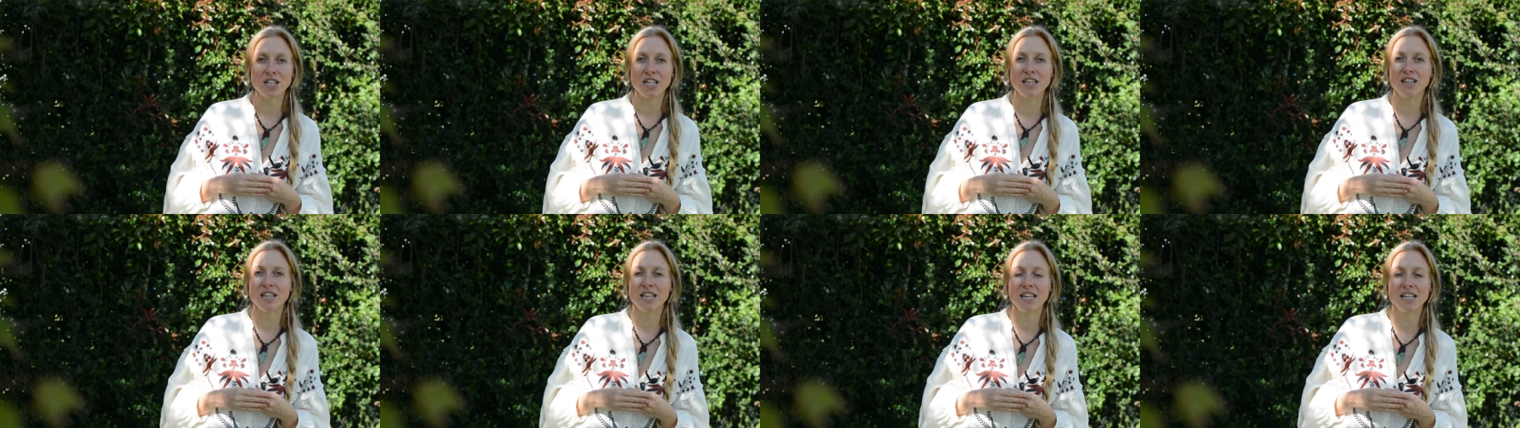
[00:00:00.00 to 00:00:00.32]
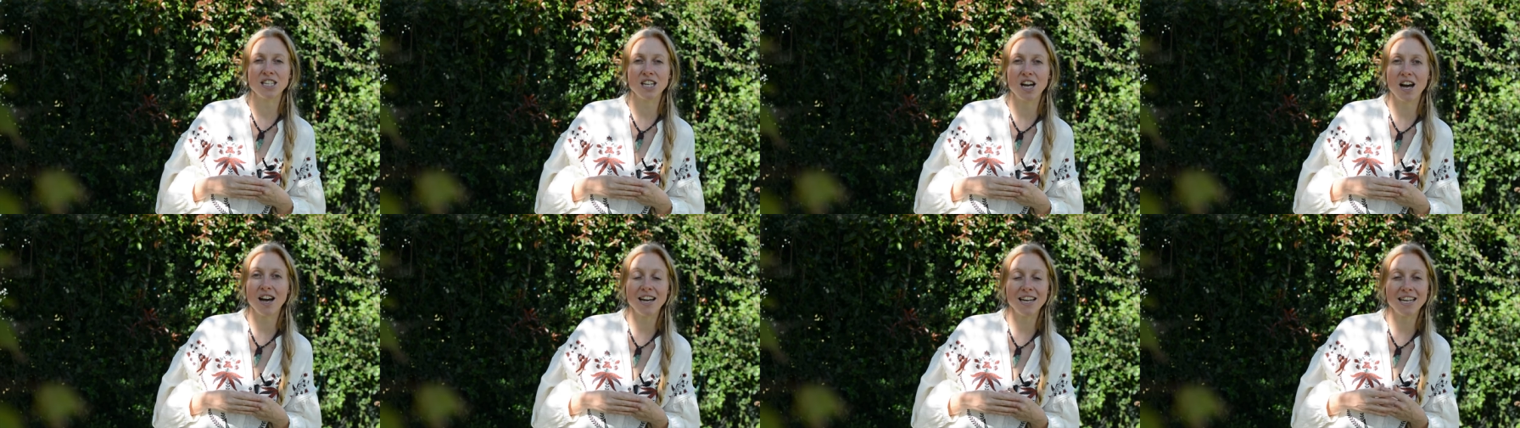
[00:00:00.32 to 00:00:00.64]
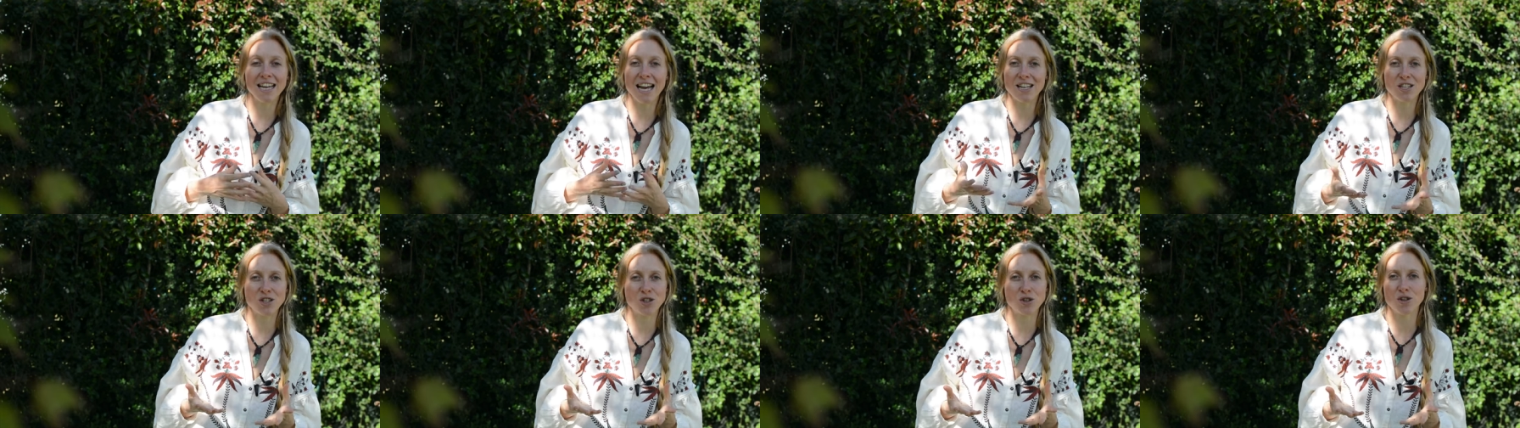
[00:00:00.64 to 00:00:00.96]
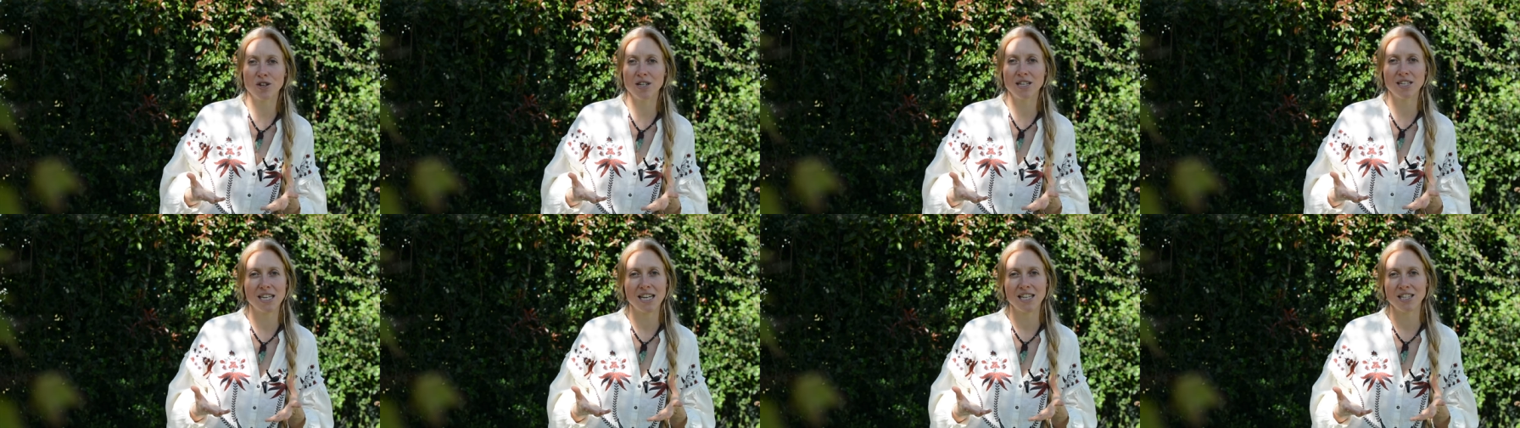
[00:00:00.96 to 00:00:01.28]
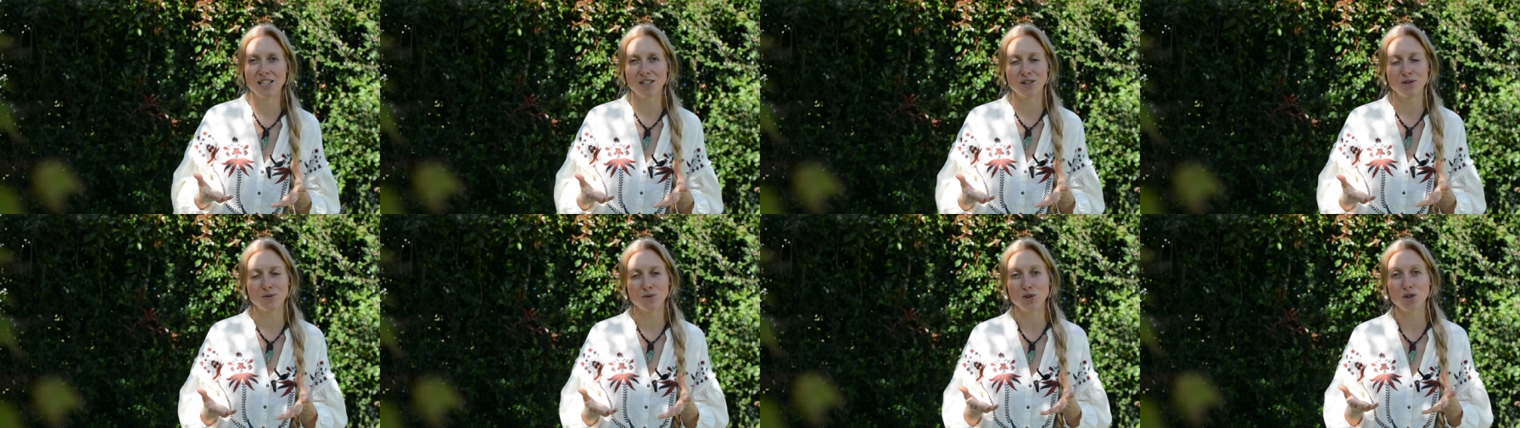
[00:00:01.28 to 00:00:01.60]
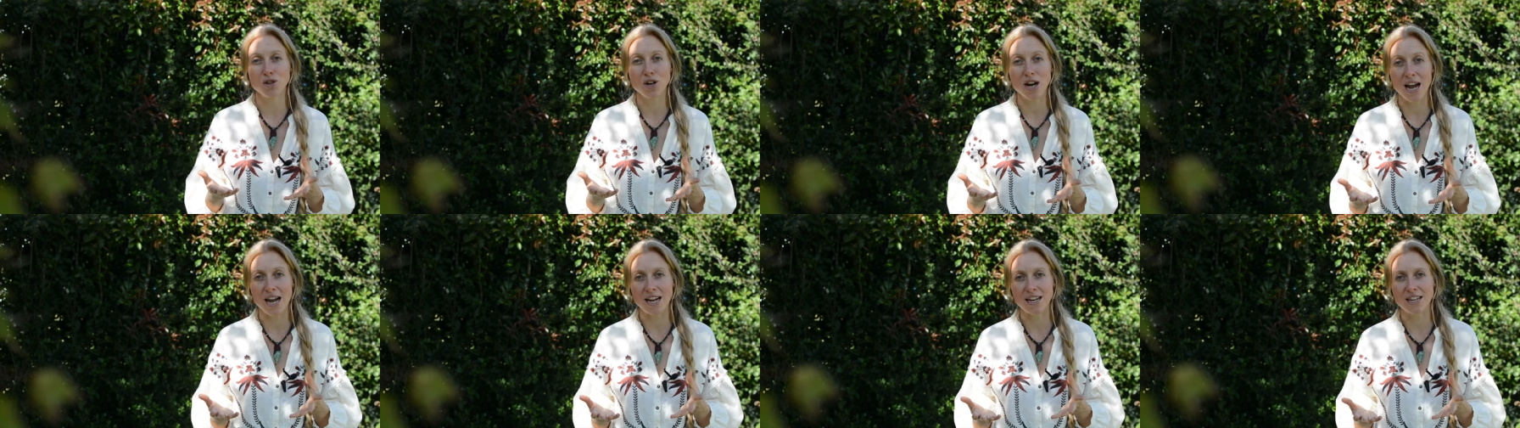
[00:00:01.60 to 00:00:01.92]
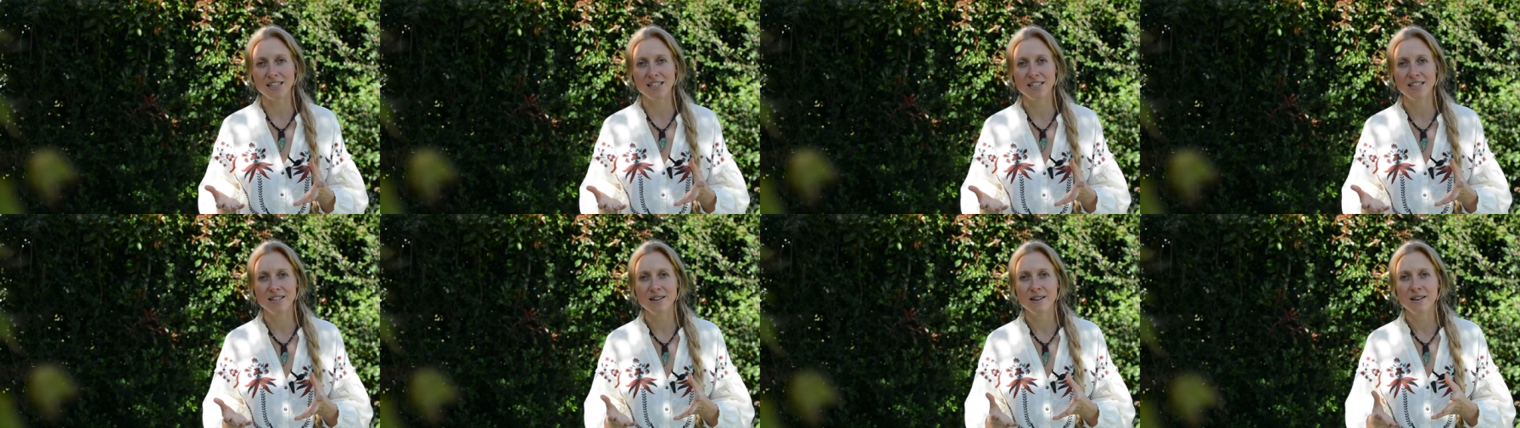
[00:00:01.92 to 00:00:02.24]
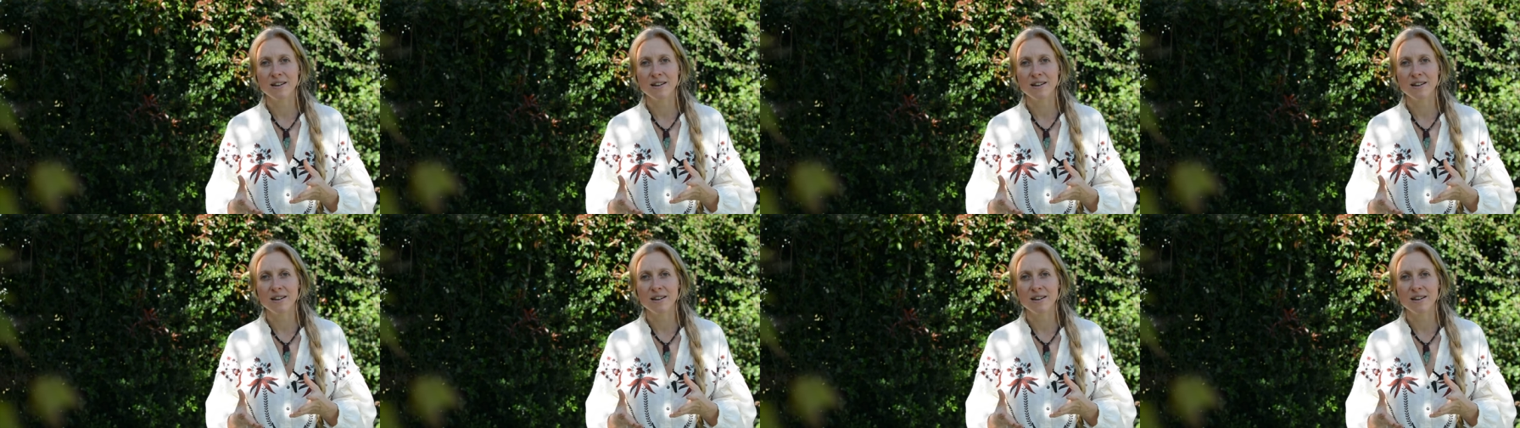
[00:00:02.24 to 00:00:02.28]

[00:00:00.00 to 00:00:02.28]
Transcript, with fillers: in the entire gastrointestinal tract.